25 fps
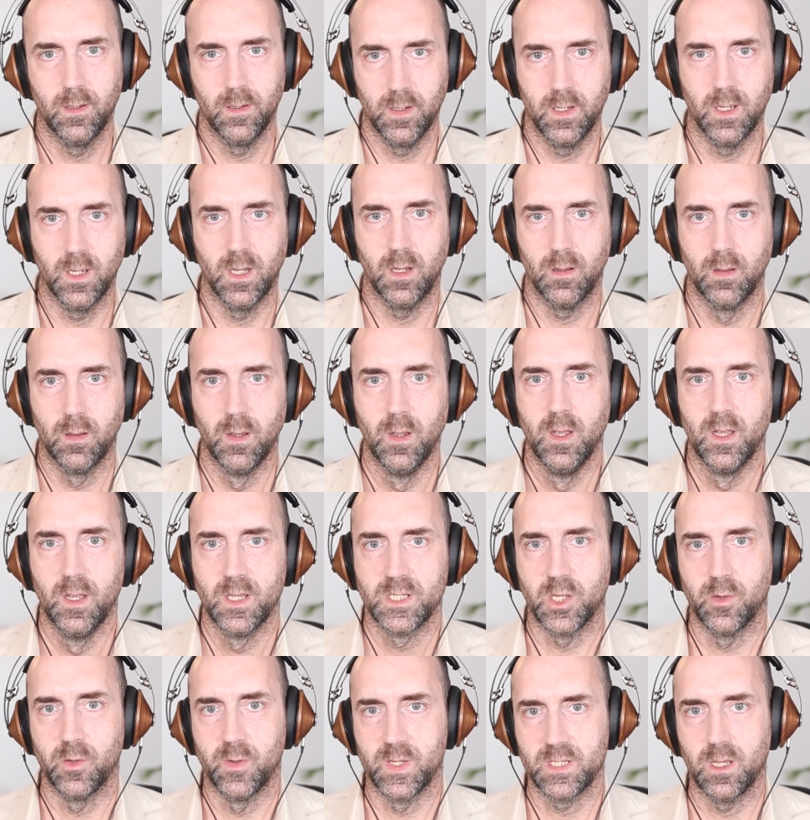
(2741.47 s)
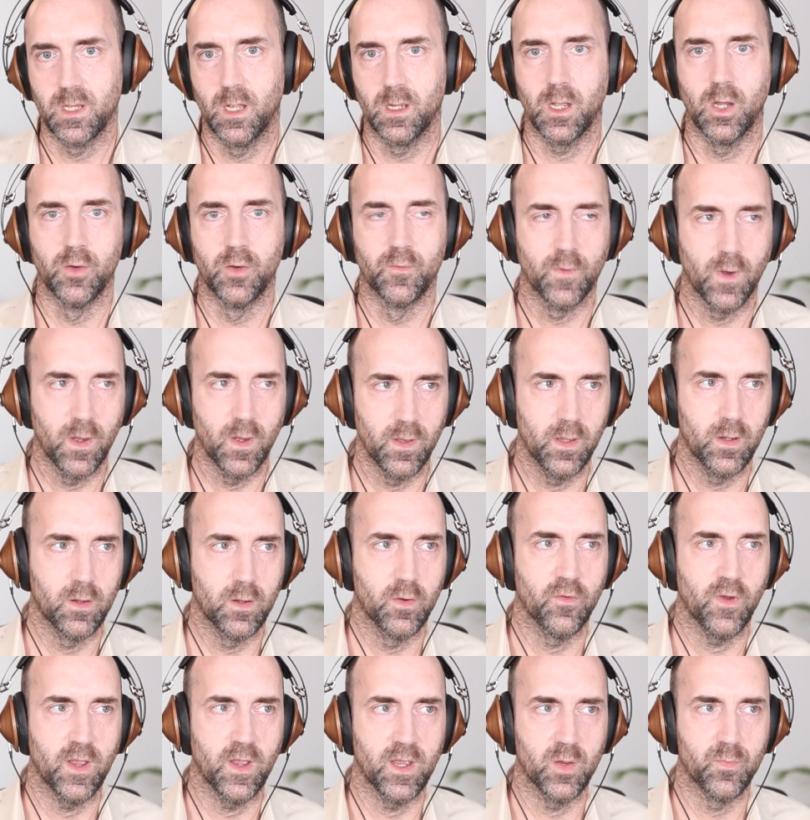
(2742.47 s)
Yeah. So it's like I'd rather
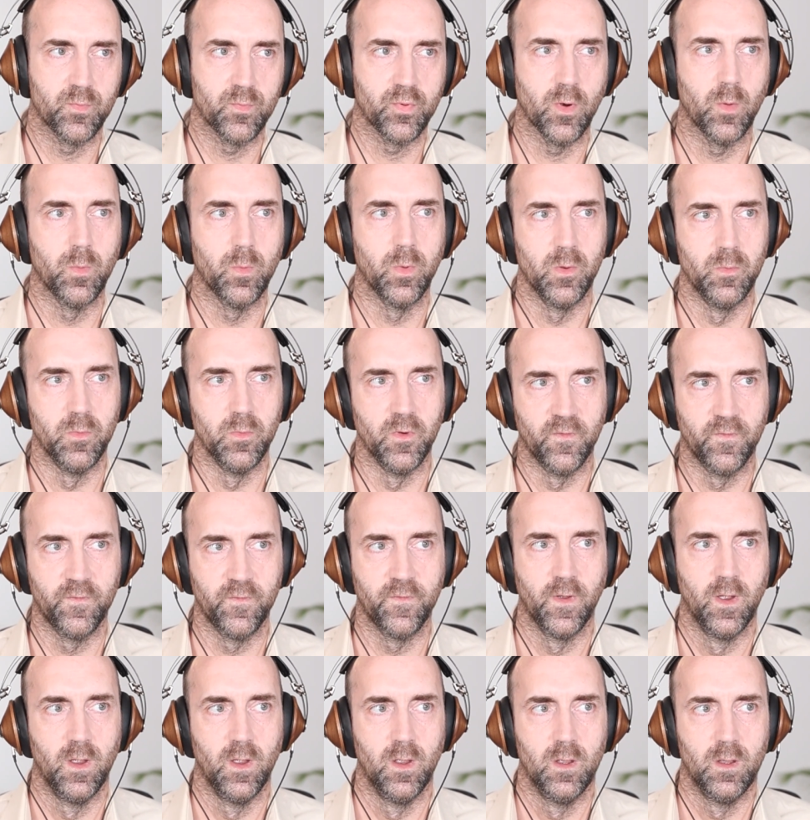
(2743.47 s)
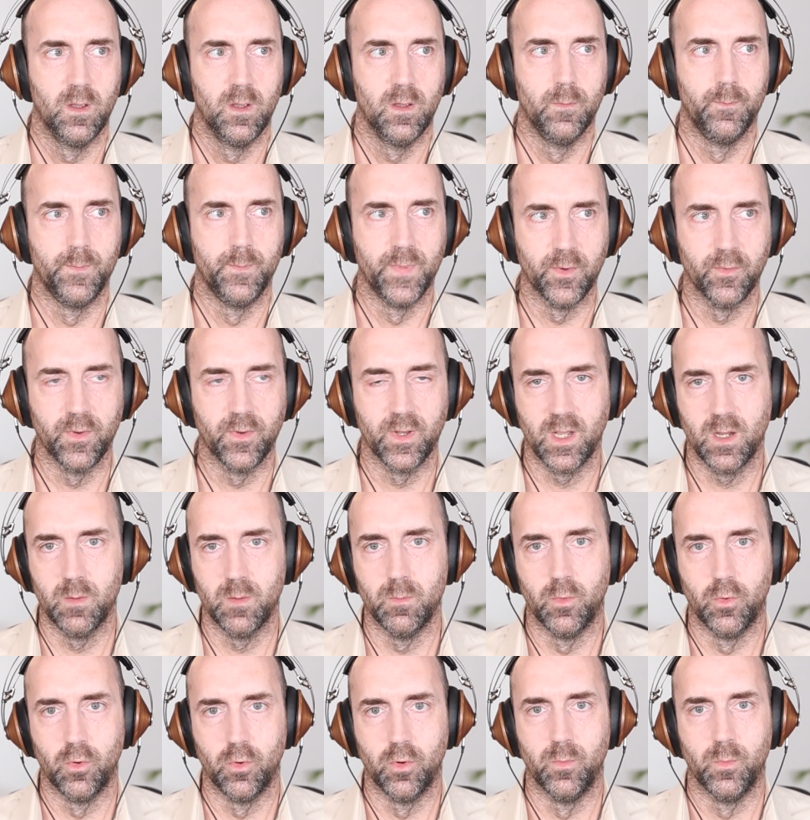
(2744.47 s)
create a problem of building up
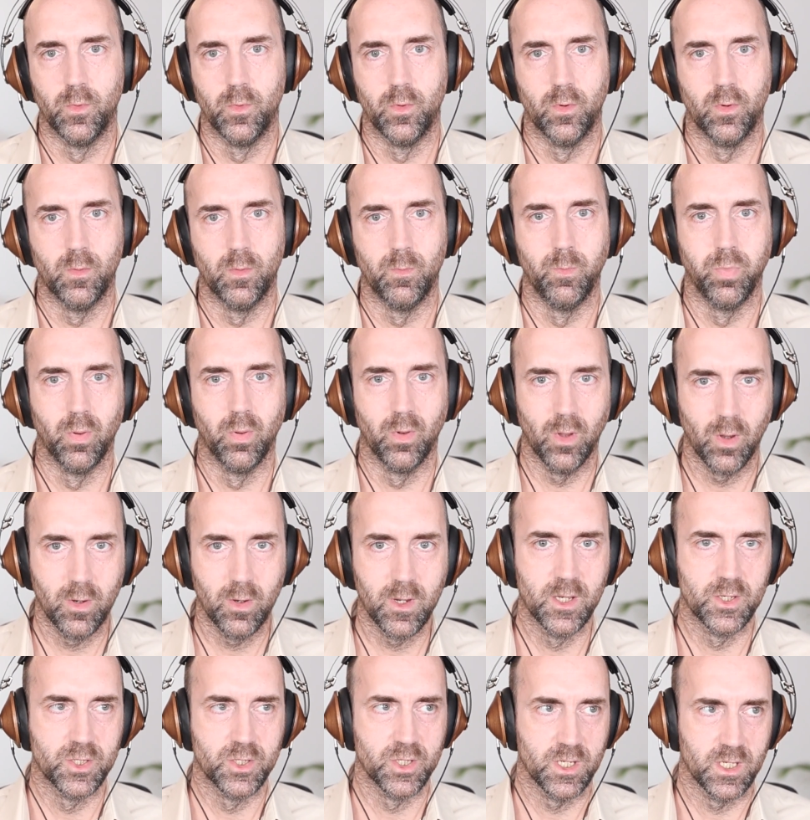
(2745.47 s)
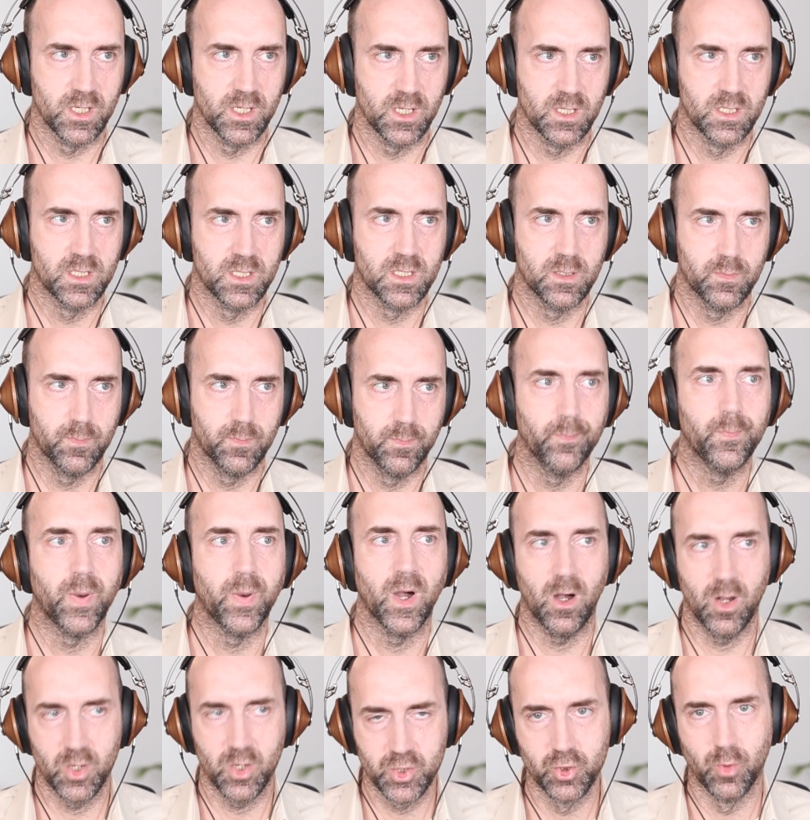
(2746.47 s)
more and more blockages,
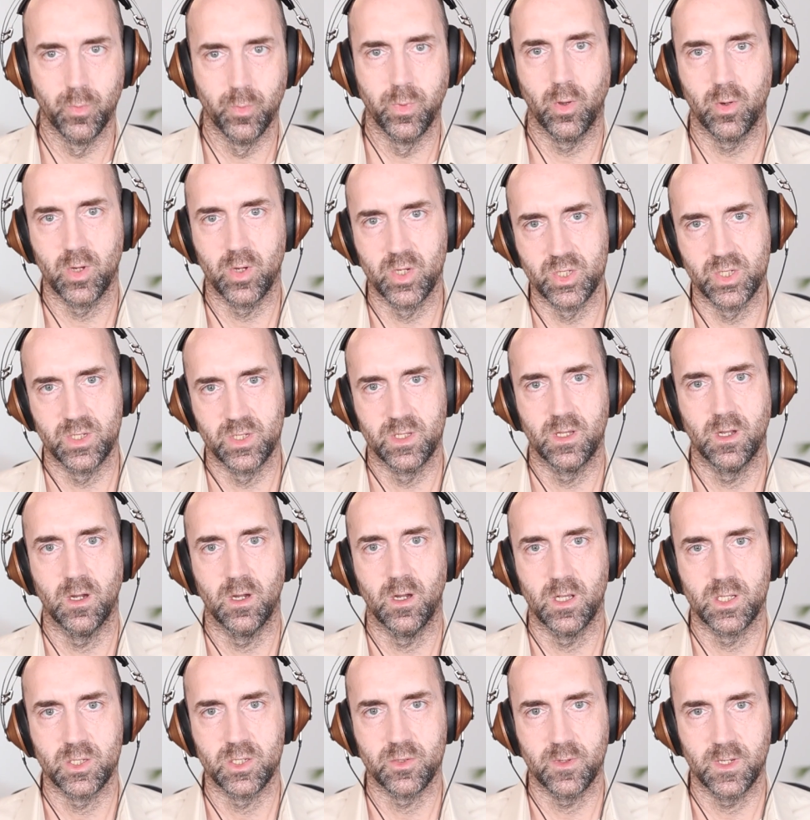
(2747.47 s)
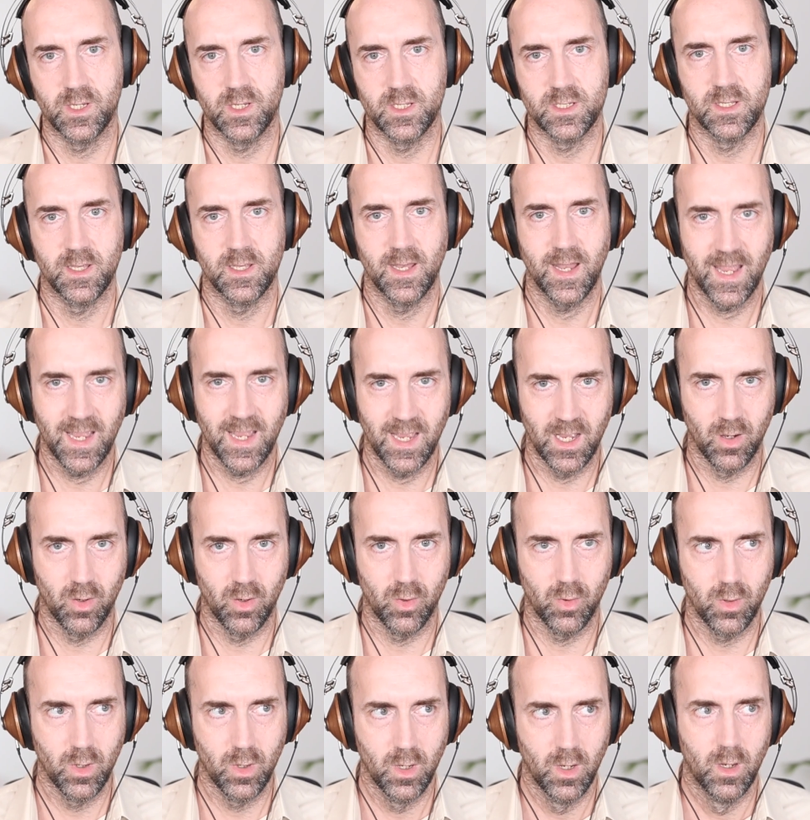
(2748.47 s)
partial blockages in the arteries
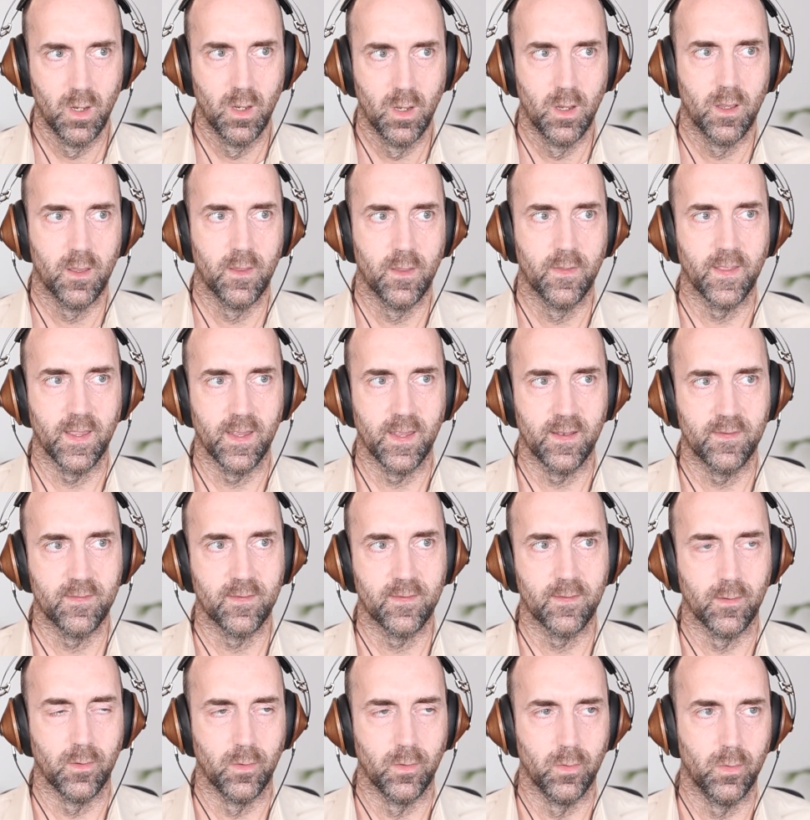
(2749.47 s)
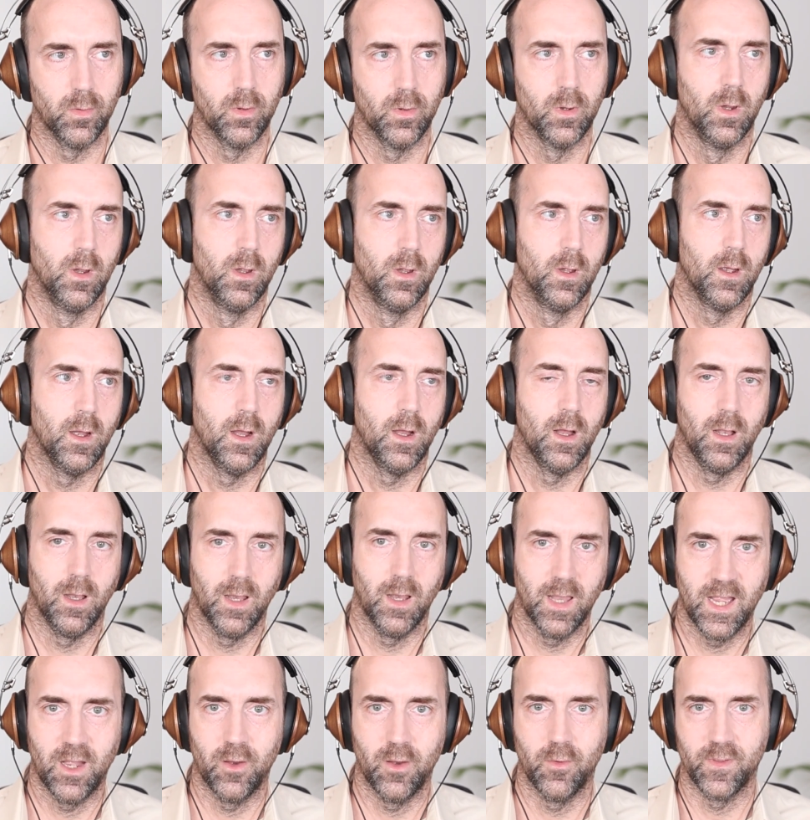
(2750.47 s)
now than to
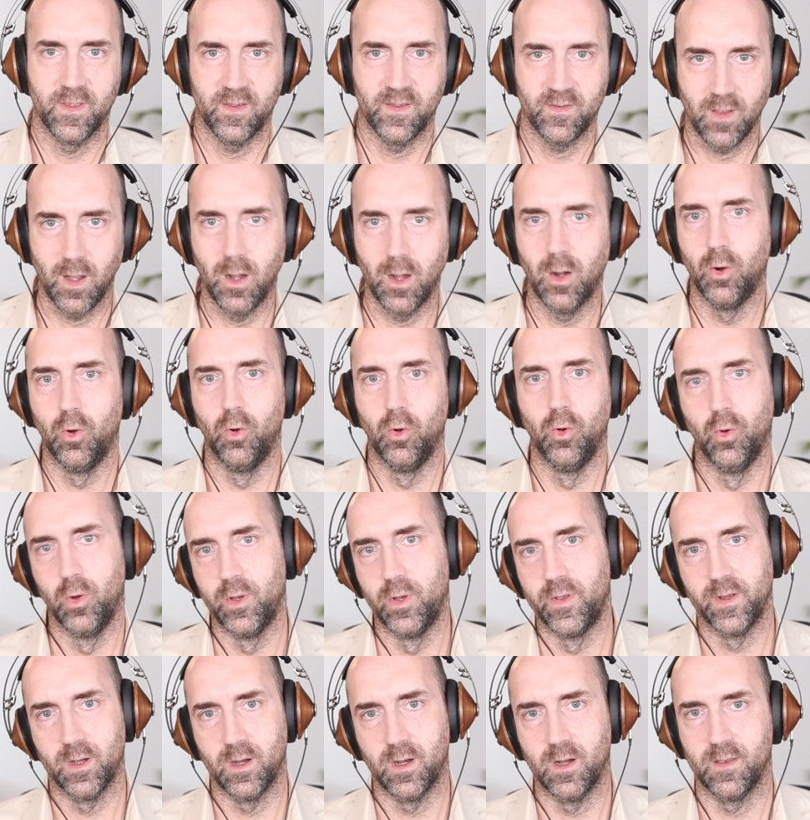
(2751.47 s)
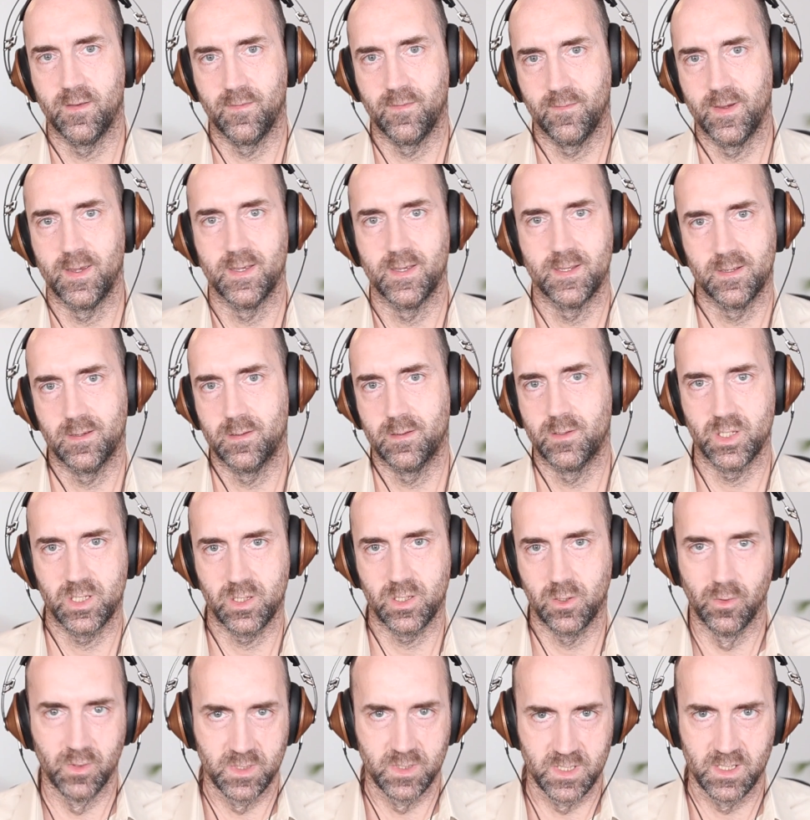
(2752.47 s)
allow this hole in the arteries to just
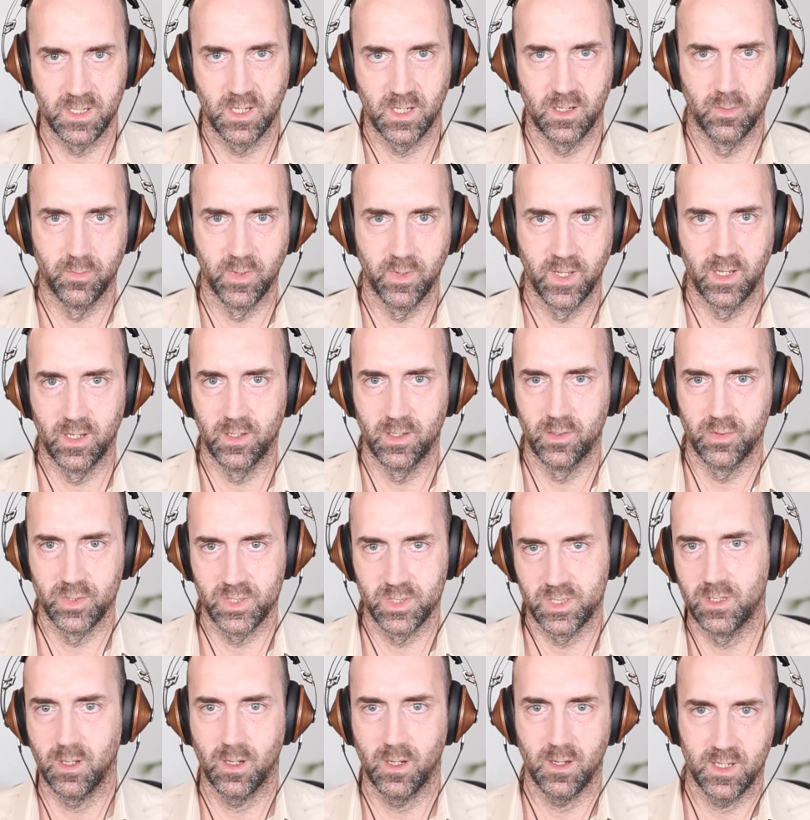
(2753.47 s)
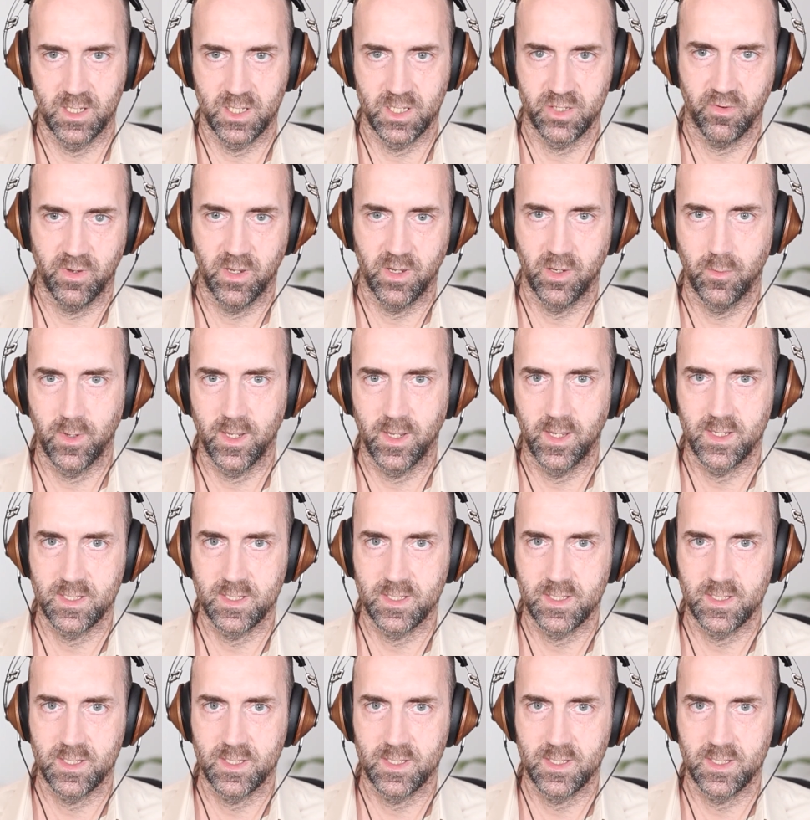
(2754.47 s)
cause internal bleeding and you just die straight away.